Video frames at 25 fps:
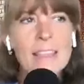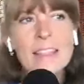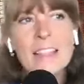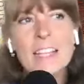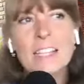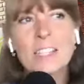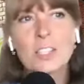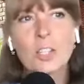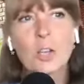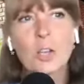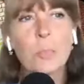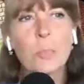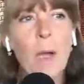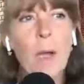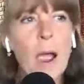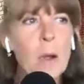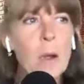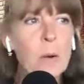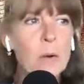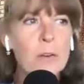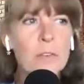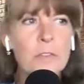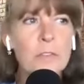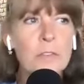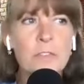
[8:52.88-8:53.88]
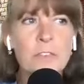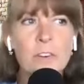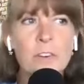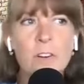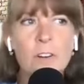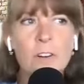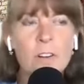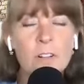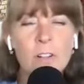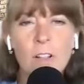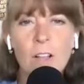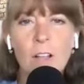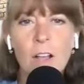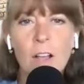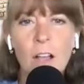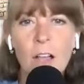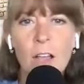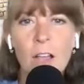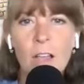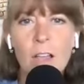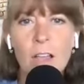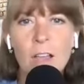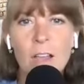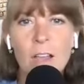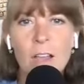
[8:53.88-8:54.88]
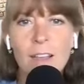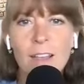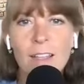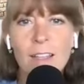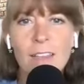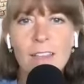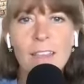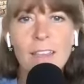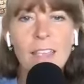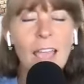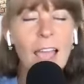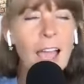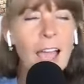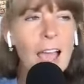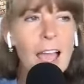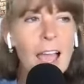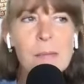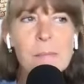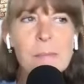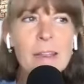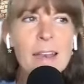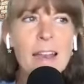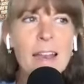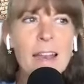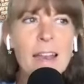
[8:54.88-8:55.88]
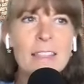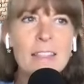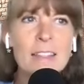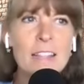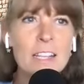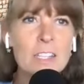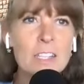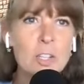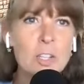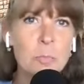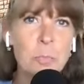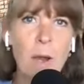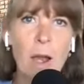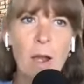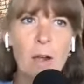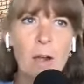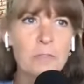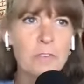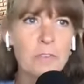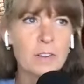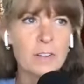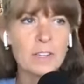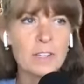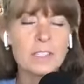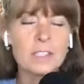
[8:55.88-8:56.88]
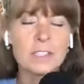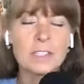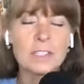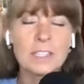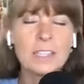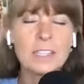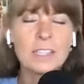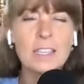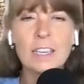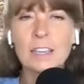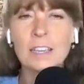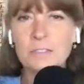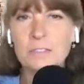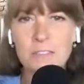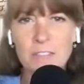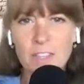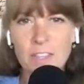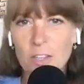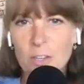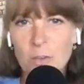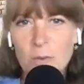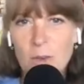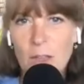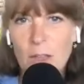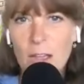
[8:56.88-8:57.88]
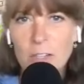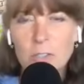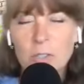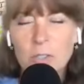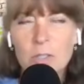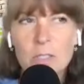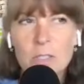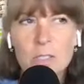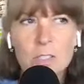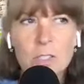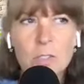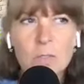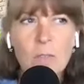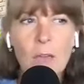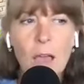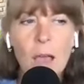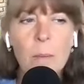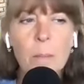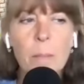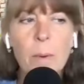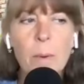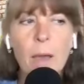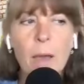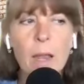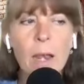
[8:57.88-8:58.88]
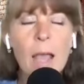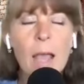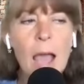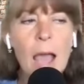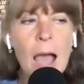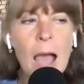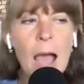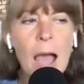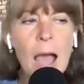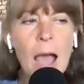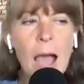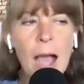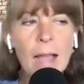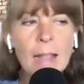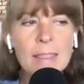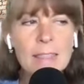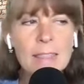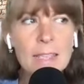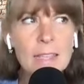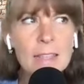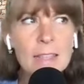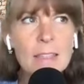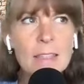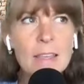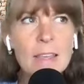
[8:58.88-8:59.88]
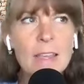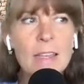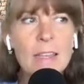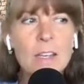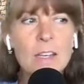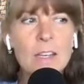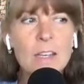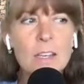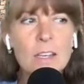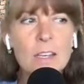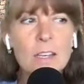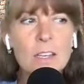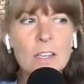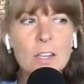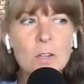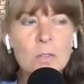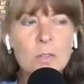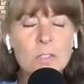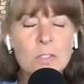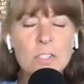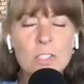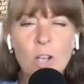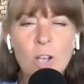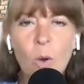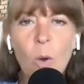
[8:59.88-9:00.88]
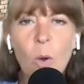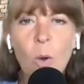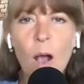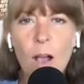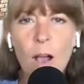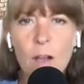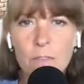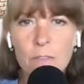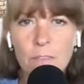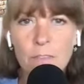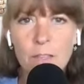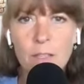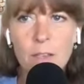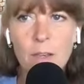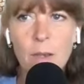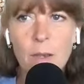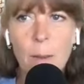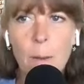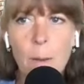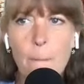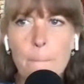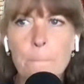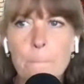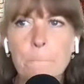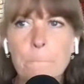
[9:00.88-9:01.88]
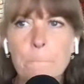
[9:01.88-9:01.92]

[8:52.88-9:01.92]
think that's so powerful. Yeah. Yeah. I mean, I think that's so powerful. It's a gift that you naturally do that. But I think that, you know, so often